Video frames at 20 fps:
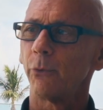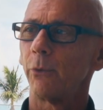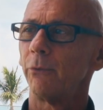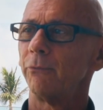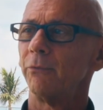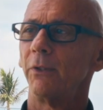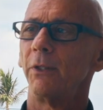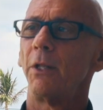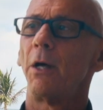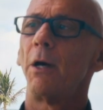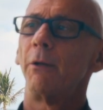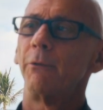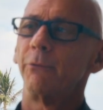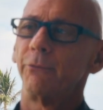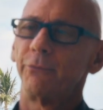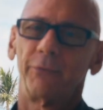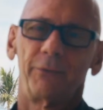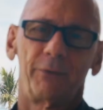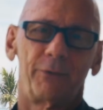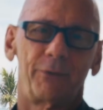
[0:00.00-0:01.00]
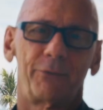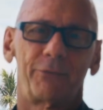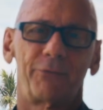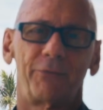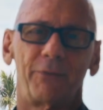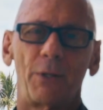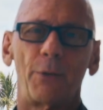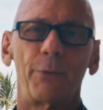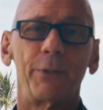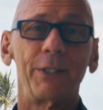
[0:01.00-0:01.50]
of love
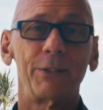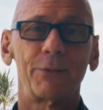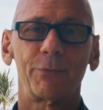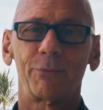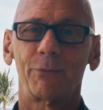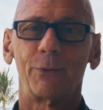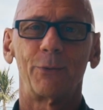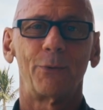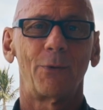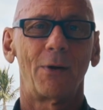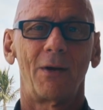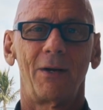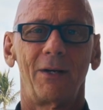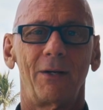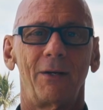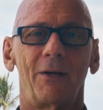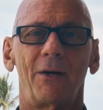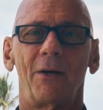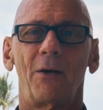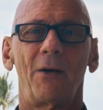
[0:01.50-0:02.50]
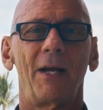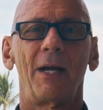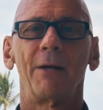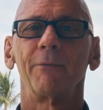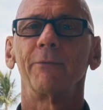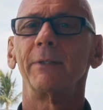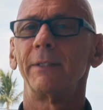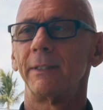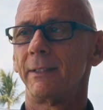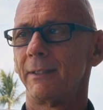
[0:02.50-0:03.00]
flowing through
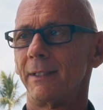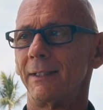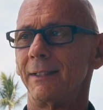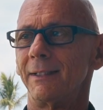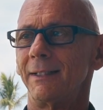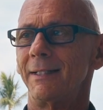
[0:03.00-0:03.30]
everything.